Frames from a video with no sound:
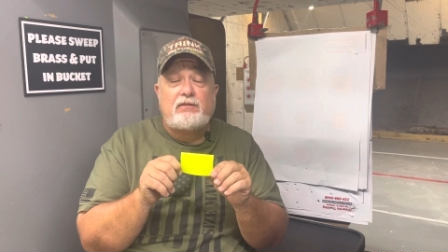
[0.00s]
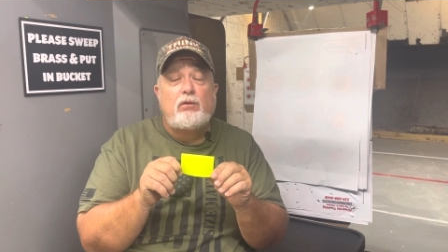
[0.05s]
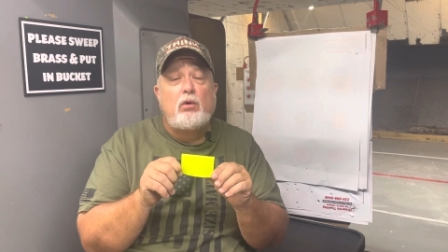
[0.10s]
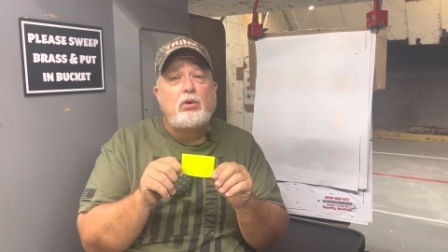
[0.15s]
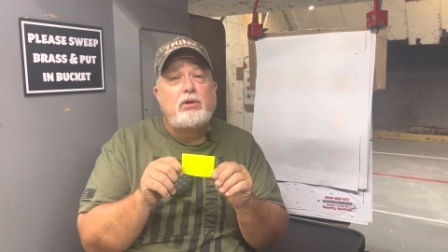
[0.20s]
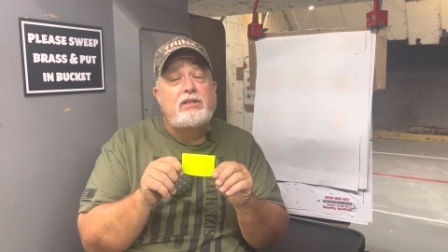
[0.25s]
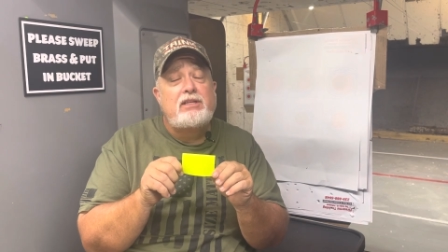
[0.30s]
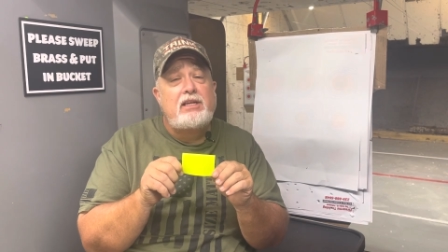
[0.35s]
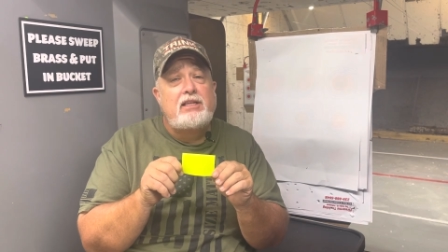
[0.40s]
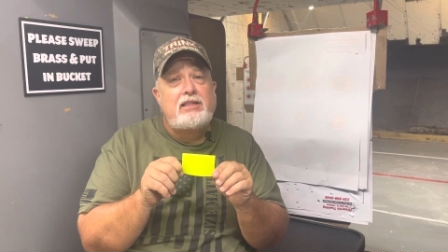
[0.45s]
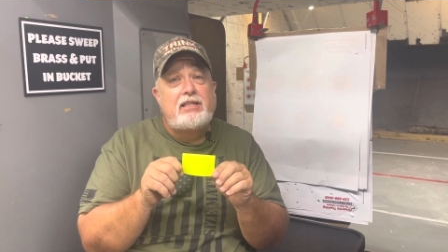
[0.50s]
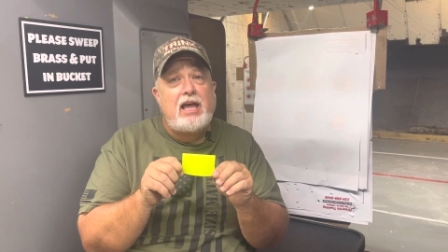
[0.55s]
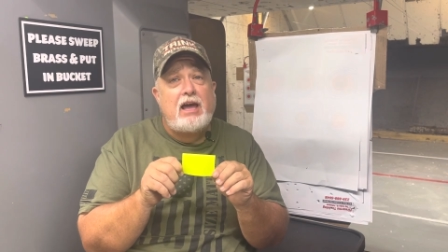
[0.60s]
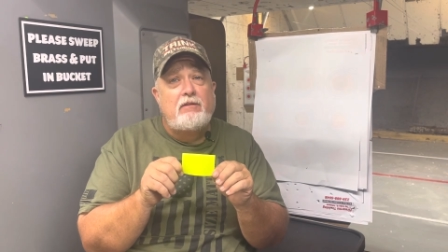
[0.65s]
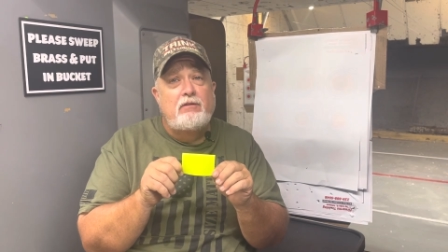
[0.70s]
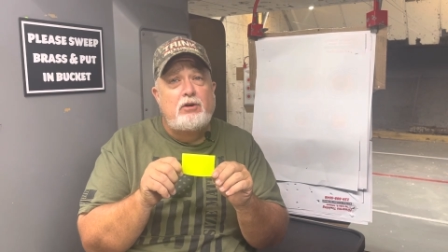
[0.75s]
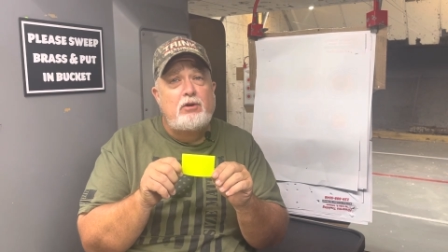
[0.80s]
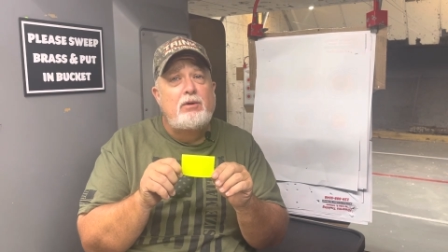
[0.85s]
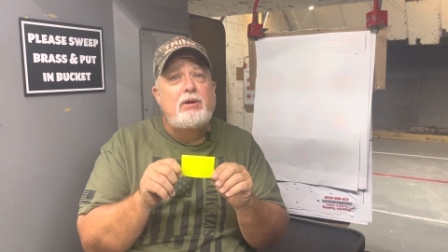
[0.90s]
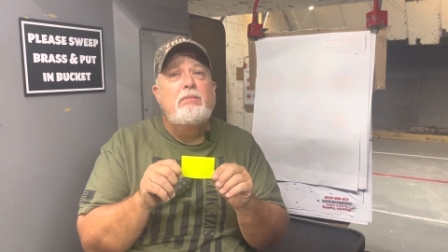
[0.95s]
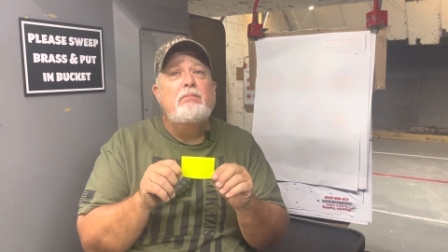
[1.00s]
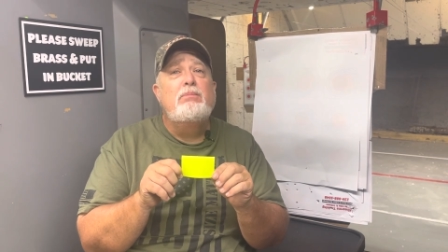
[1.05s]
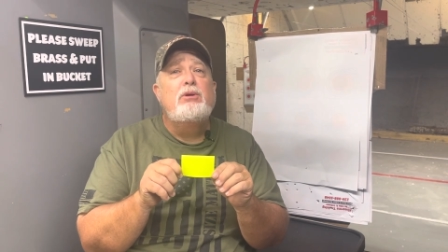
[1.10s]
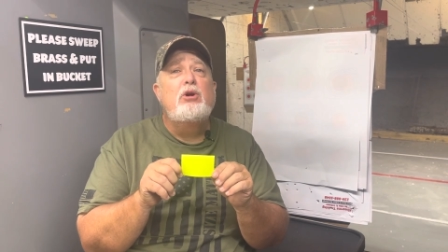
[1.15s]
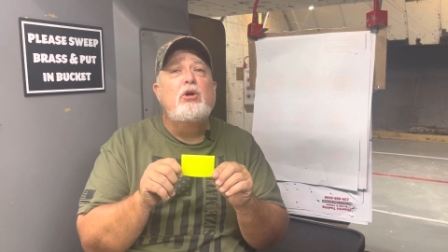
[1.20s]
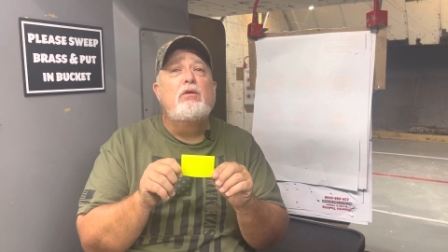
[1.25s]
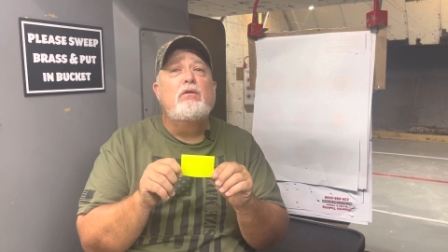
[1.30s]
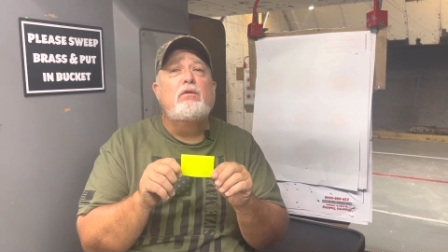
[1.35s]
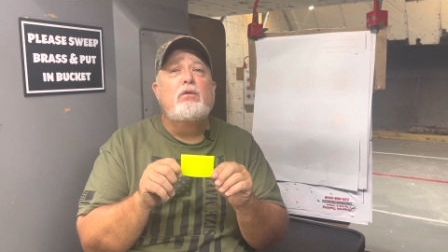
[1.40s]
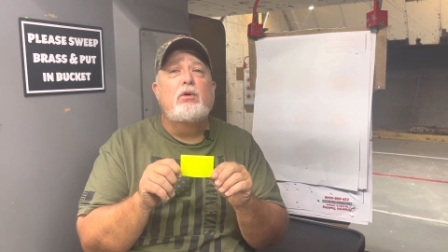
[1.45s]
14th Avenue in
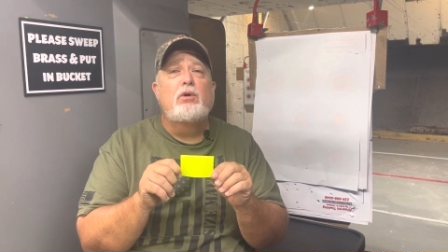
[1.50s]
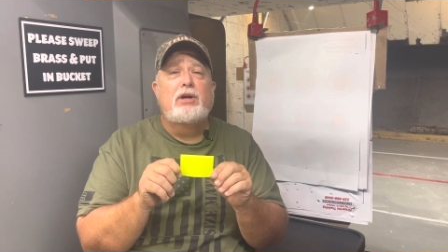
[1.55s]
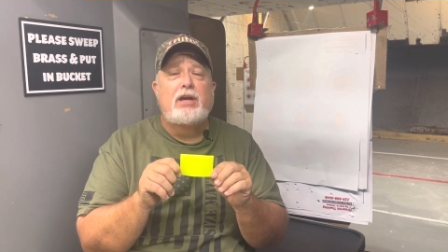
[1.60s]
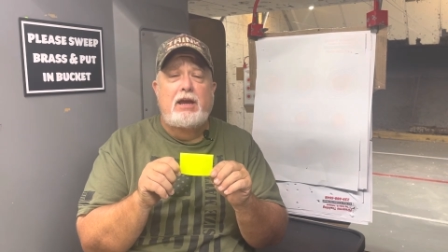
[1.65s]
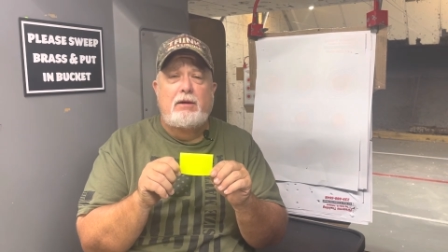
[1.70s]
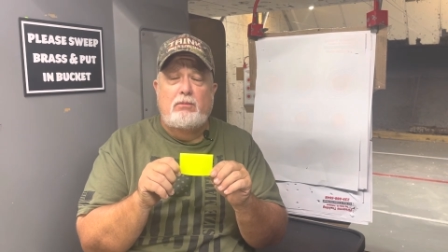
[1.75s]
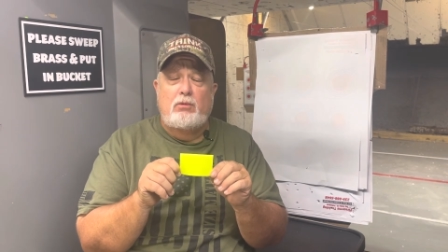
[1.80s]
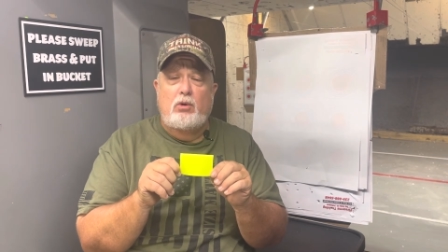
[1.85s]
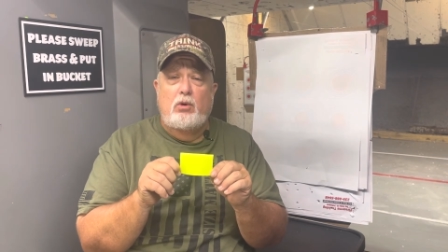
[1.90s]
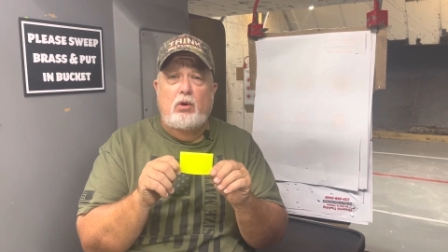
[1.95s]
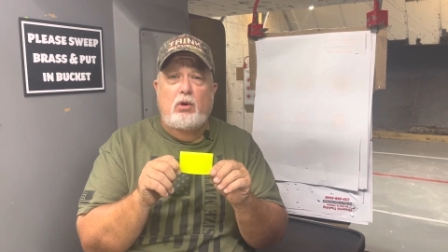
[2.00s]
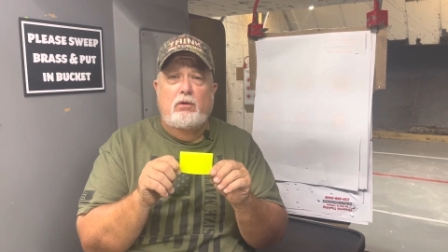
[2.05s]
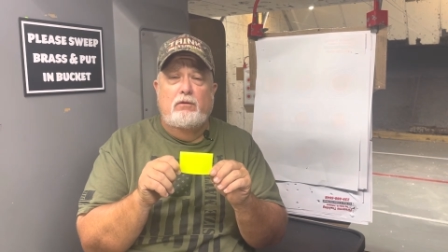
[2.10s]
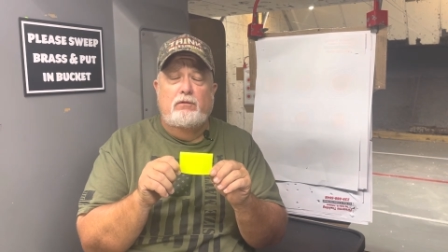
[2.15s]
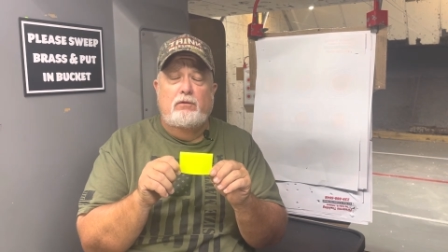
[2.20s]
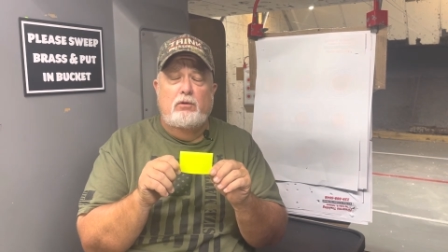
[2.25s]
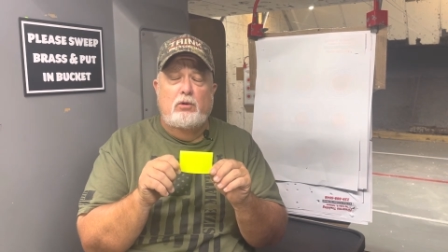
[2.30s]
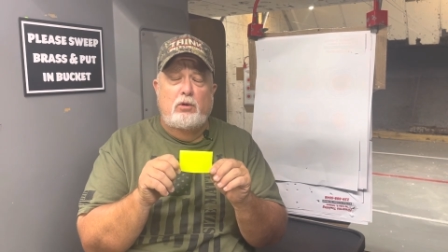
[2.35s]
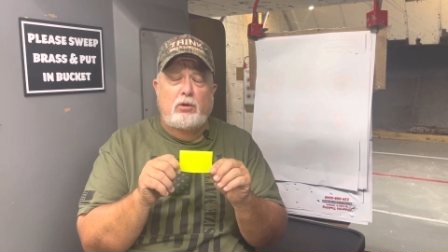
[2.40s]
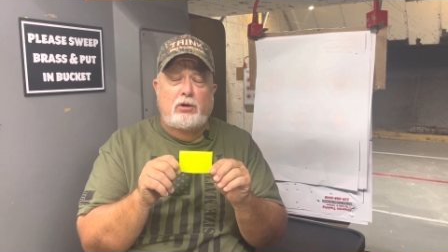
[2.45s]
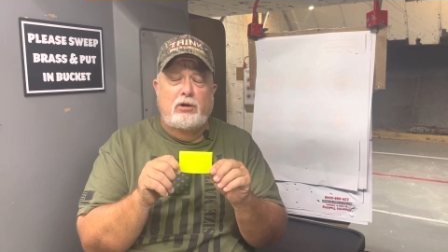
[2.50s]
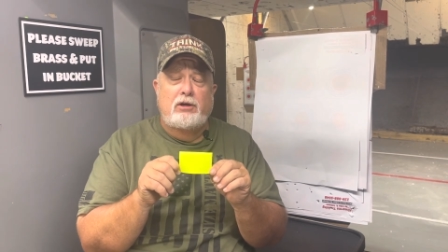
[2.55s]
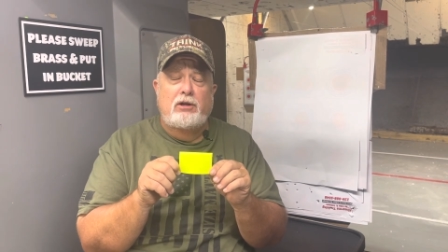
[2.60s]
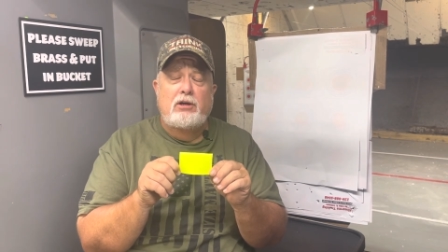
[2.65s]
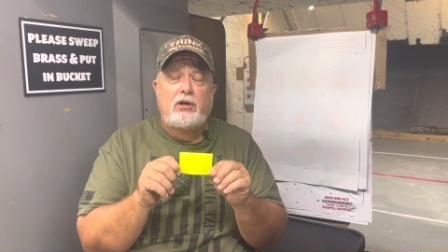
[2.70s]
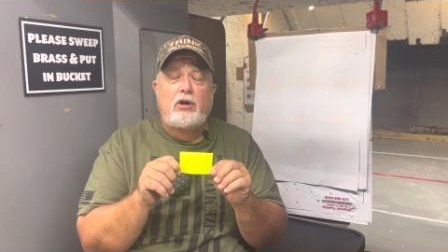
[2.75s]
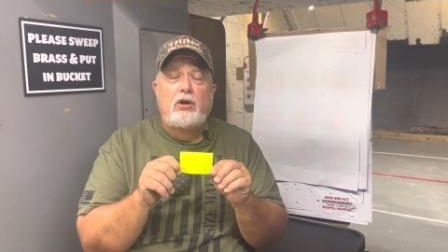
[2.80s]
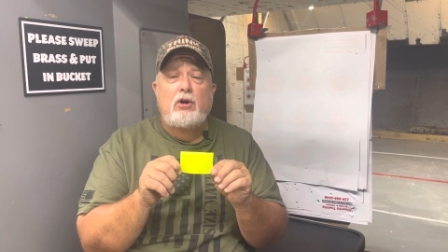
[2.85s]
beautiful Cape Coral, Florida.